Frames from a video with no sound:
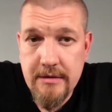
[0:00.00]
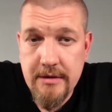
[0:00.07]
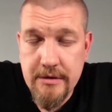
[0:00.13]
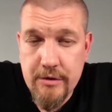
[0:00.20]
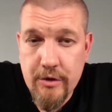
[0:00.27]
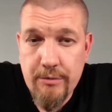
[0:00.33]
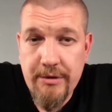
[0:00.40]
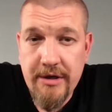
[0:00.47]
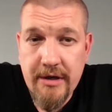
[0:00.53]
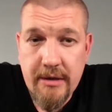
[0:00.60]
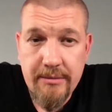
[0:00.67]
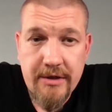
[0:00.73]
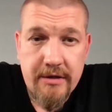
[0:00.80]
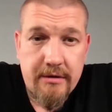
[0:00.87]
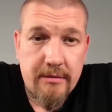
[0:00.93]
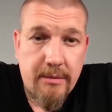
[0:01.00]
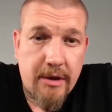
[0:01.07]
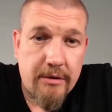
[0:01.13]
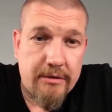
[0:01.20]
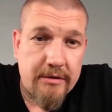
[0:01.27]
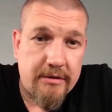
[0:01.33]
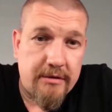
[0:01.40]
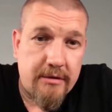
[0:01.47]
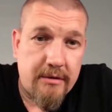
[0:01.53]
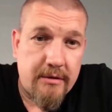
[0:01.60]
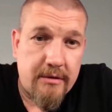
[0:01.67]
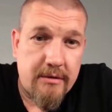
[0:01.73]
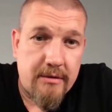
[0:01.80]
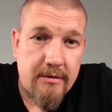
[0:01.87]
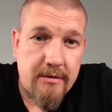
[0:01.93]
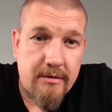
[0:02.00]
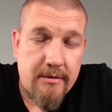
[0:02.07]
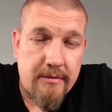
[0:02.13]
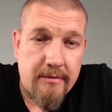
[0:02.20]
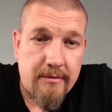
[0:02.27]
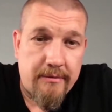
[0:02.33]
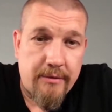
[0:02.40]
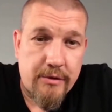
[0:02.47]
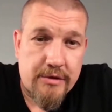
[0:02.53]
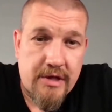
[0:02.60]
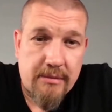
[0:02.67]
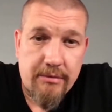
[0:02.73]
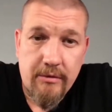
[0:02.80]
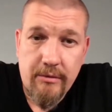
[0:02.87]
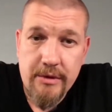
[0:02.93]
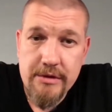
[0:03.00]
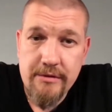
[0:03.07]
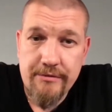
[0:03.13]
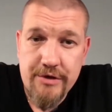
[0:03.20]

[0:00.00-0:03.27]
going to be an update about it first couple of weeks of